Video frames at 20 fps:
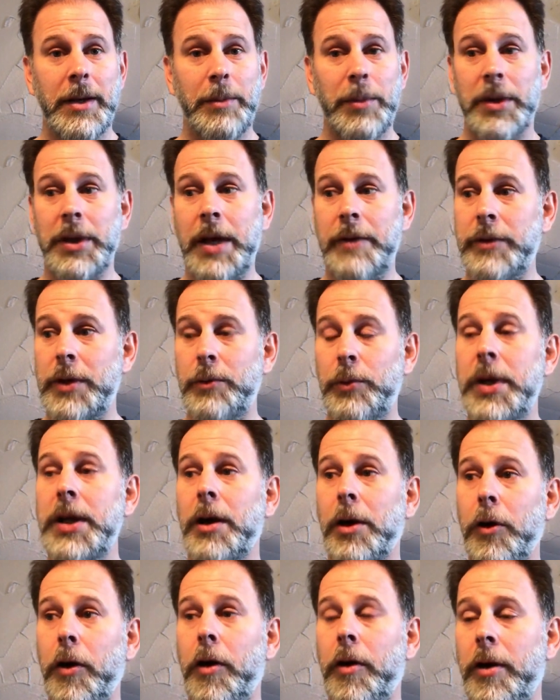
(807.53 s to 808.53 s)
Beloved, we
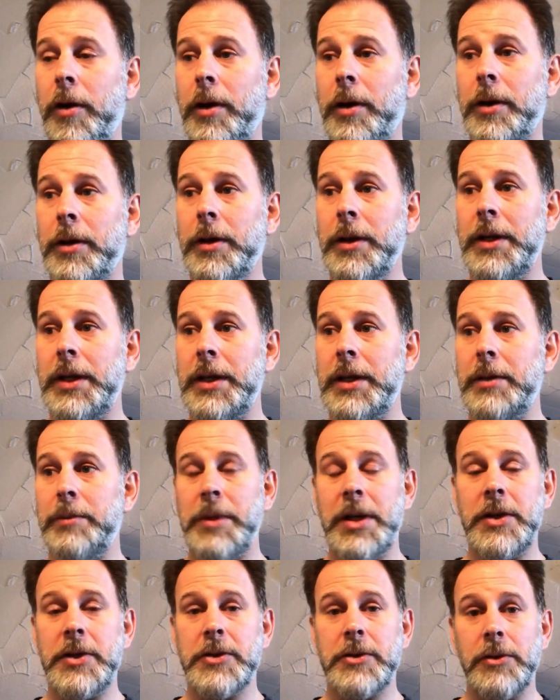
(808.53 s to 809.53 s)
are all in a
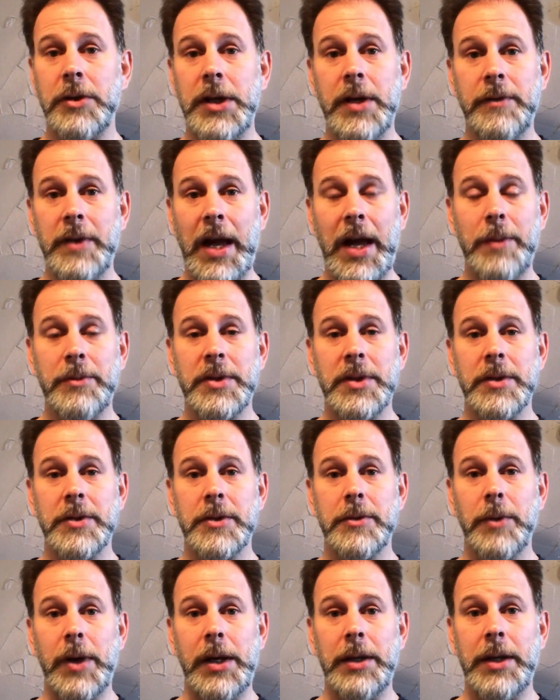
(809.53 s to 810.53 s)
ministry of
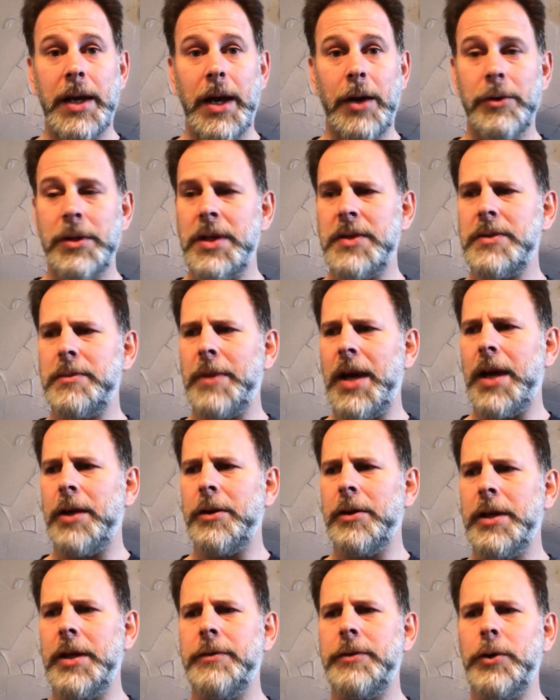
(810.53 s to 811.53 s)
absence right now. It doesn't
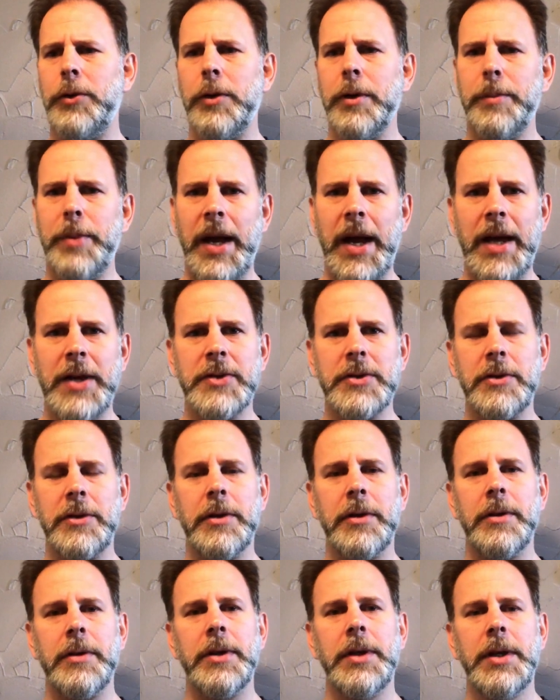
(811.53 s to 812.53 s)
matter if you're a
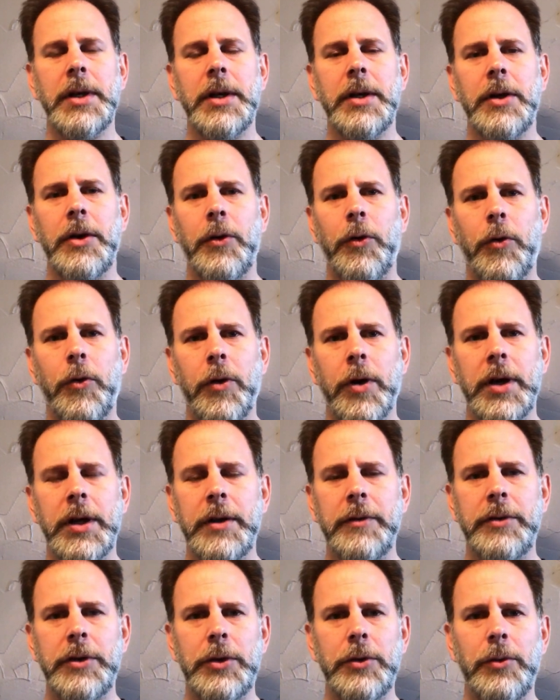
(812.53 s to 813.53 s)
pastor or
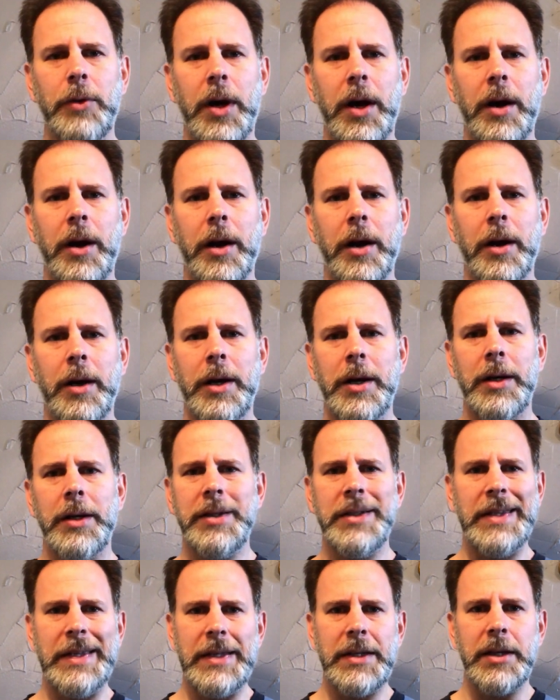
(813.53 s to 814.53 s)
if you are a
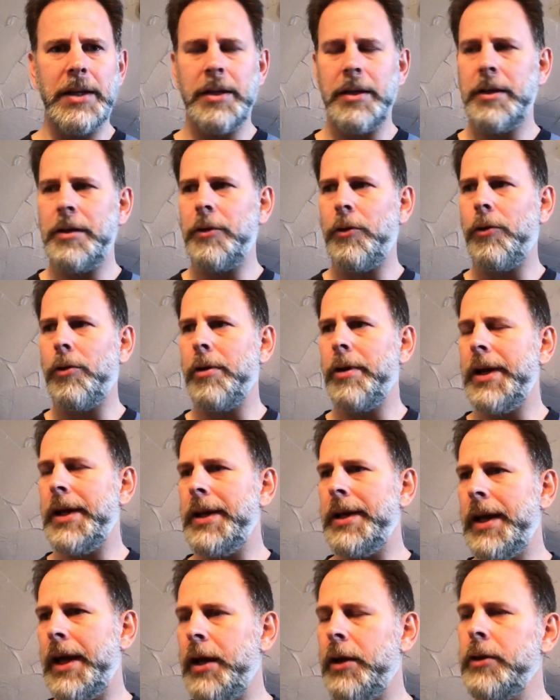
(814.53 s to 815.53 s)
deacon or
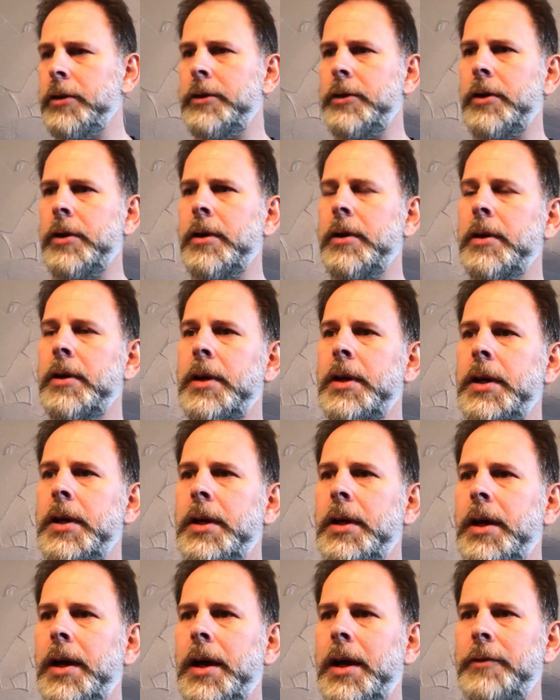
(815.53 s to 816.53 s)
an elder,
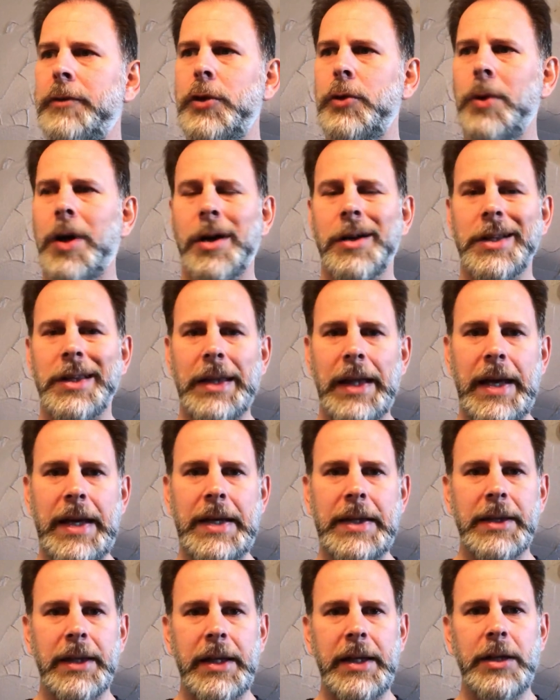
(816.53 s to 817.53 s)
uh, if you are a
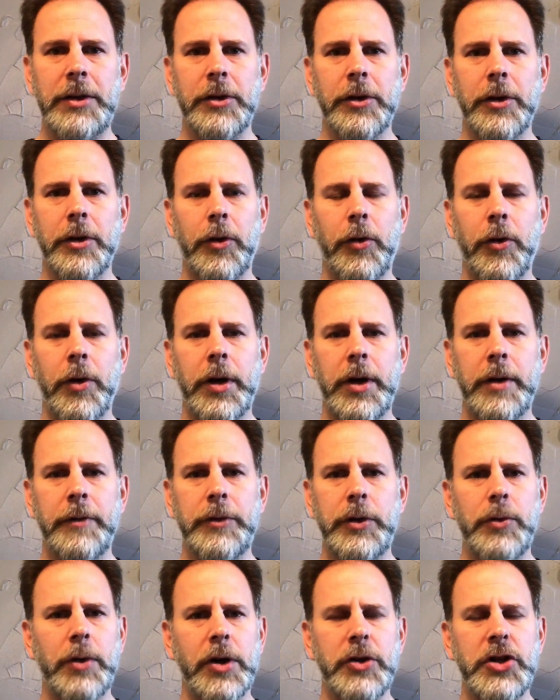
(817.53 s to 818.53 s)
lay leader or
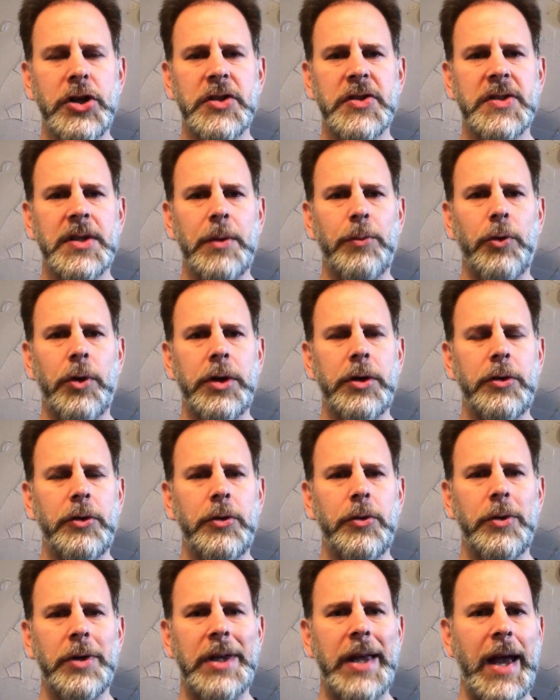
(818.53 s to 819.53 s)
if you are just someone
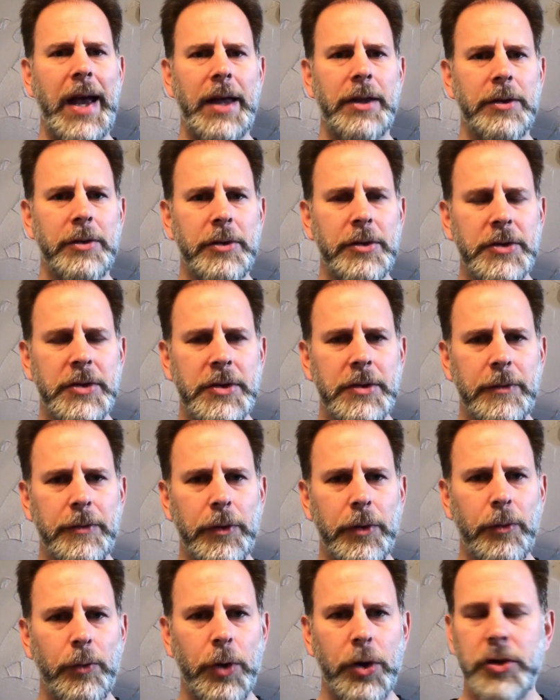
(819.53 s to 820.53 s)
who gathers
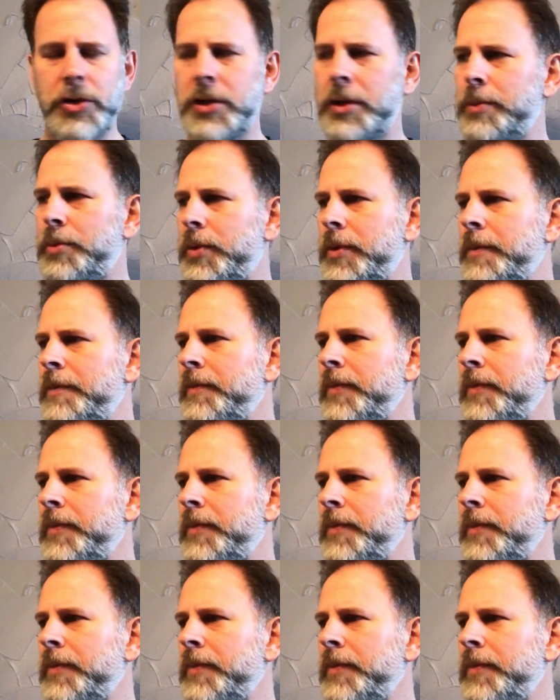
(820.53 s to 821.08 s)
for worship,